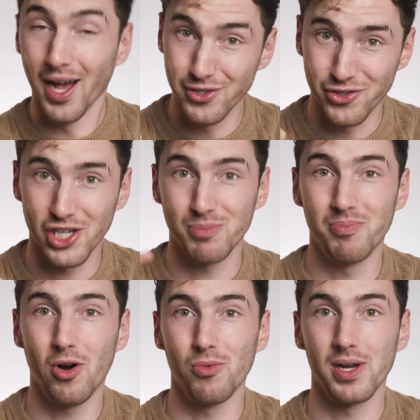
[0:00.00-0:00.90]
has just
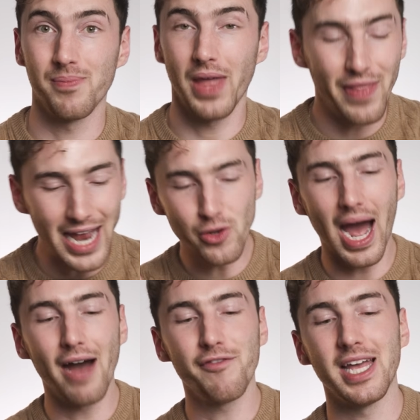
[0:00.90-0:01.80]
bought one. And then you
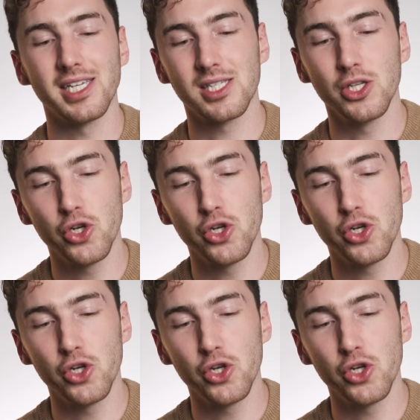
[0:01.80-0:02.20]
have this, the